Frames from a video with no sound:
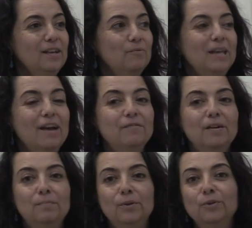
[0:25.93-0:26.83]
We have
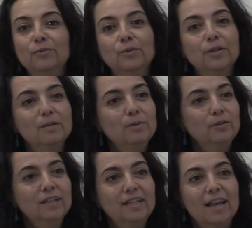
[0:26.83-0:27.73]
a beautiful
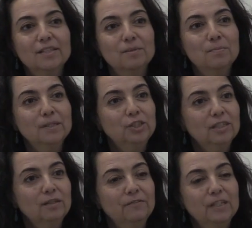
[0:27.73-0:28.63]
community
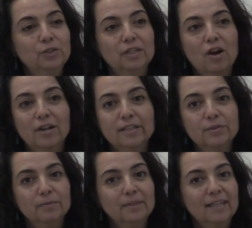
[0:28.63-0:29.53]
exhibition featuring artists
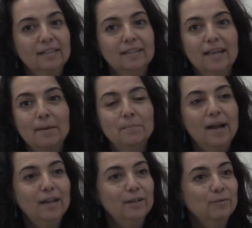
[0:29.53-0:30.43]
from the Inland
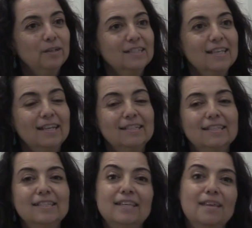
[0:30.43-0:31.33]
Empire. We're excited to
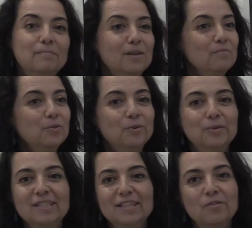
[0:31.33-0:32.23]
see them come through
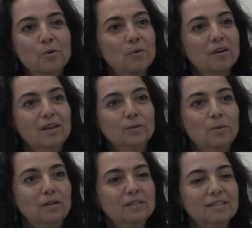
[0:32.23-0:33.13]
and see their work on the
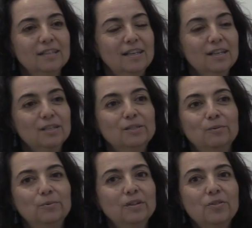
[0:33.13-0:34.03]
walls.
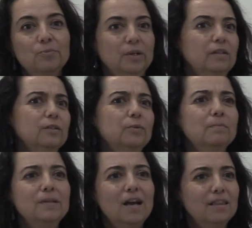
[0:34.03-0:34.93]
So we're thrilled. We're
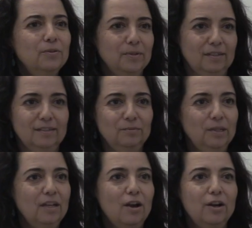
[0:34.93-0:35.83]
beyond thrilled.
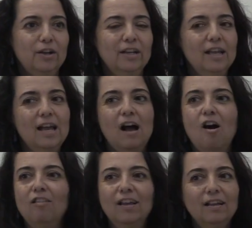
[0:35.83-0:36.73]
We are
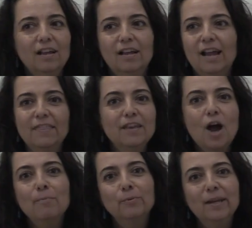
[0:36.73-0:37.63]
all, I think,
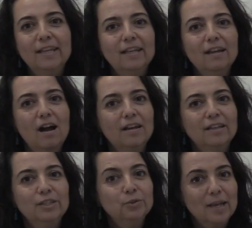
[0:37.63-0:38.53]
operating on
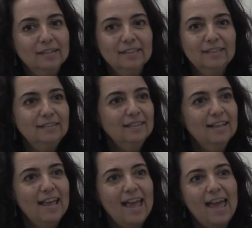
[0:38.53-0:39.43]
adrenaline
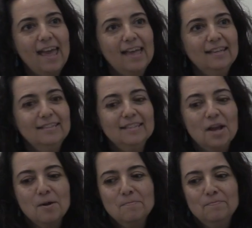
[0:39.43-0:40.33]
and
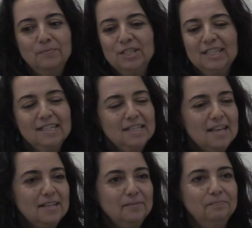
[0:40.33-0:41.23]
just
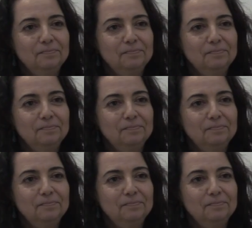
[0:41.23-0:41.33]
excited.